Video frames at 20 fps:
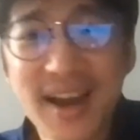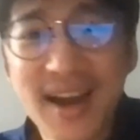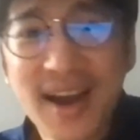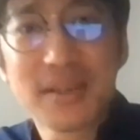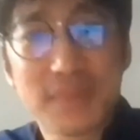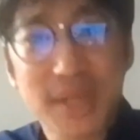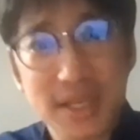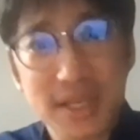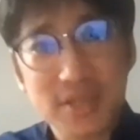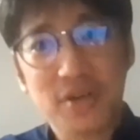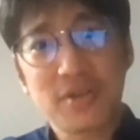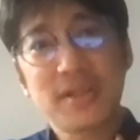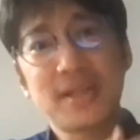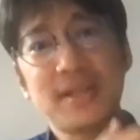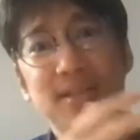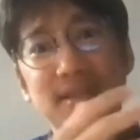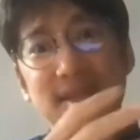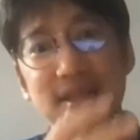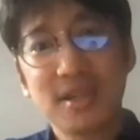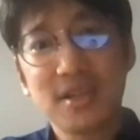But as
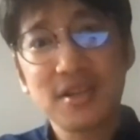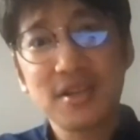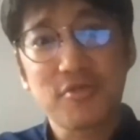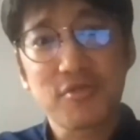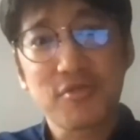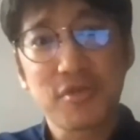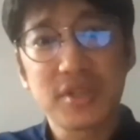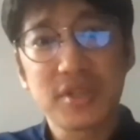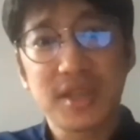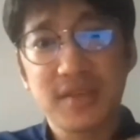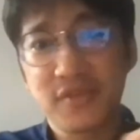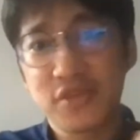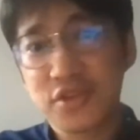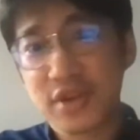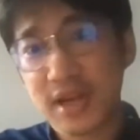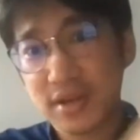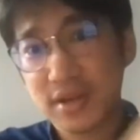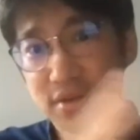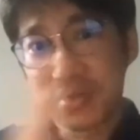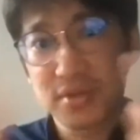organization grows and we
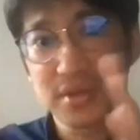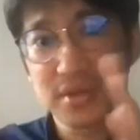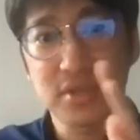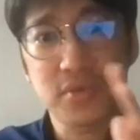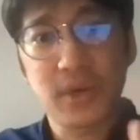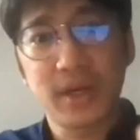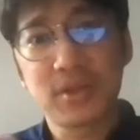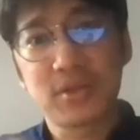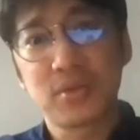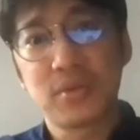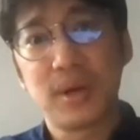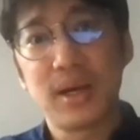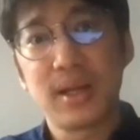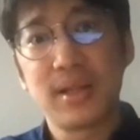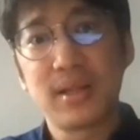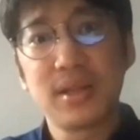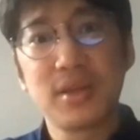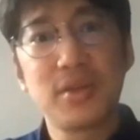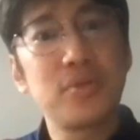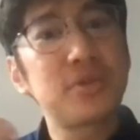try to do this
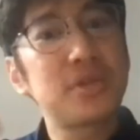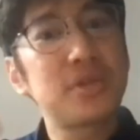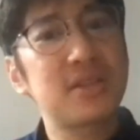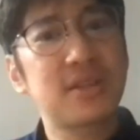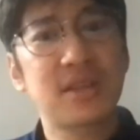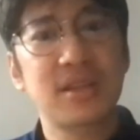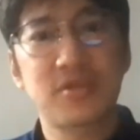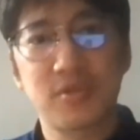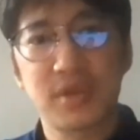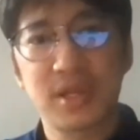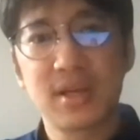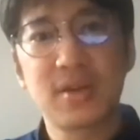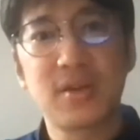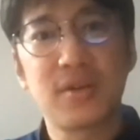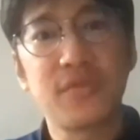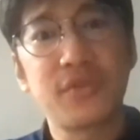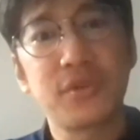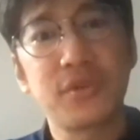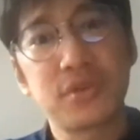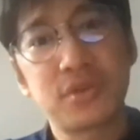one-to-one, the users get really
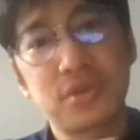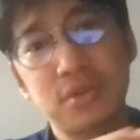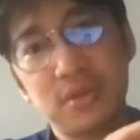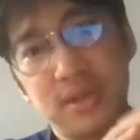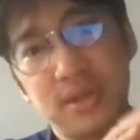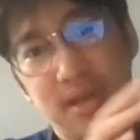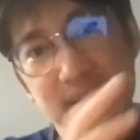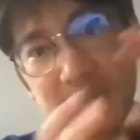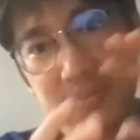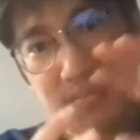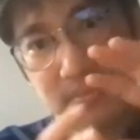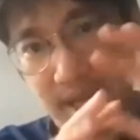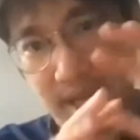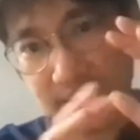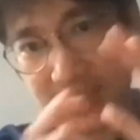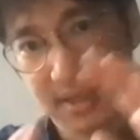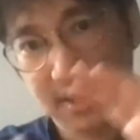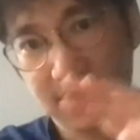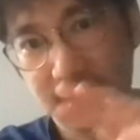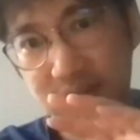confused. So that
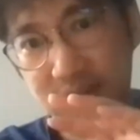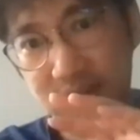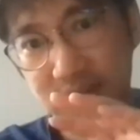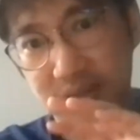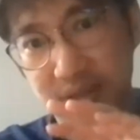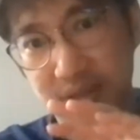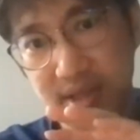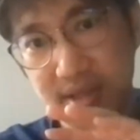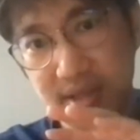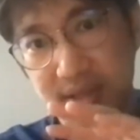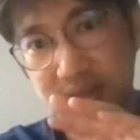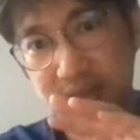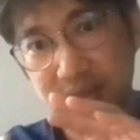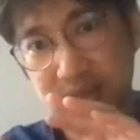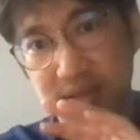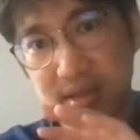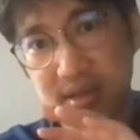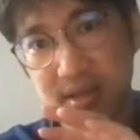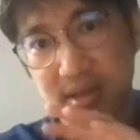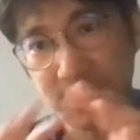masking
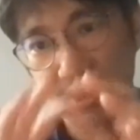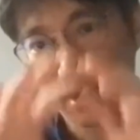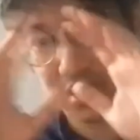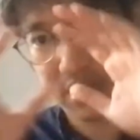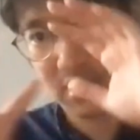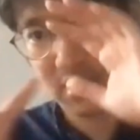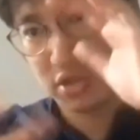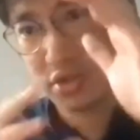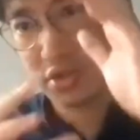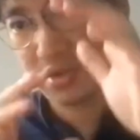and